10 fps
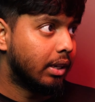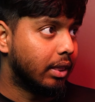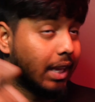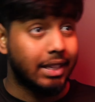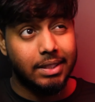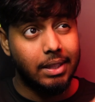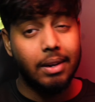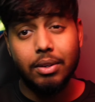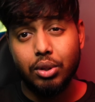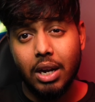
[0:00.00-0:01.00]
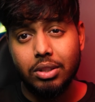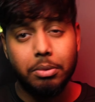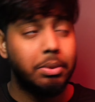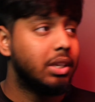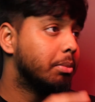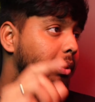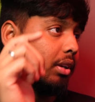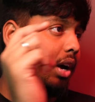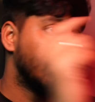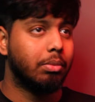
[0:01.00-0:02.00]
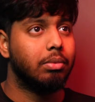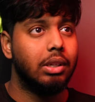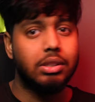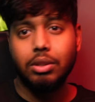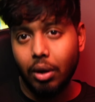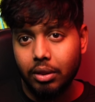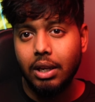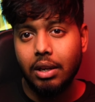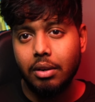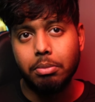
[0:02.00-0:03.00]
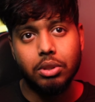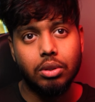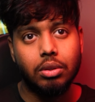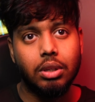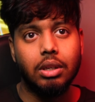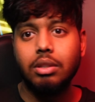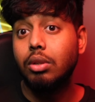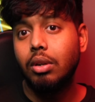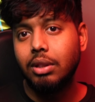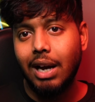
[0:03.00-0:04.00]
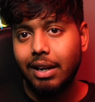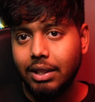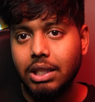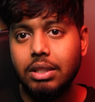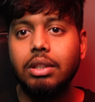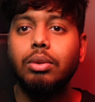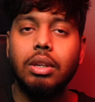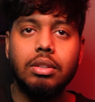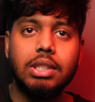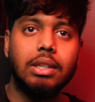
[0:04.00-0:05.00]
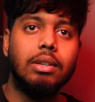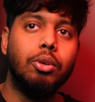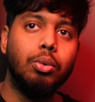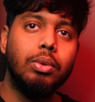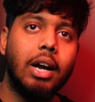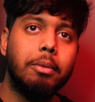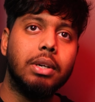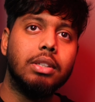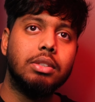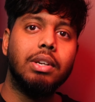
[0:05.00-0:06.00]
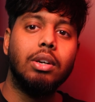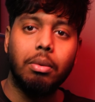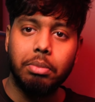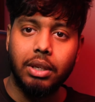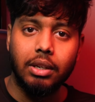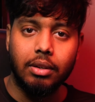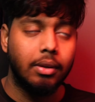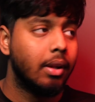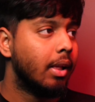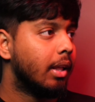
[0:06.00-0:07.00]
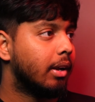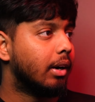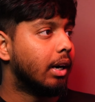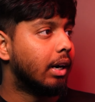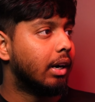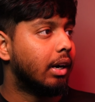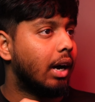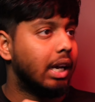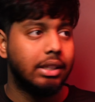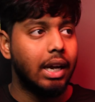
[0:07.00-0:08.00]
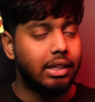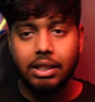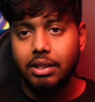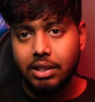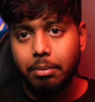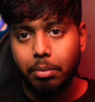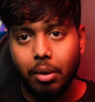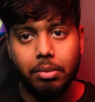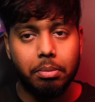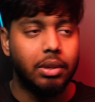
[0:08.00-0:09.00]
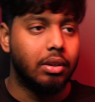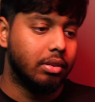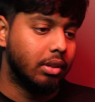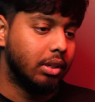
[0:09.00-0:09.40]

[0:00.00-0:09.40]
that's there in ChatGPT, but it's not there in Midjourney. It is not that easy. You can still do that, but it's very complicated. I think I see the same problem here.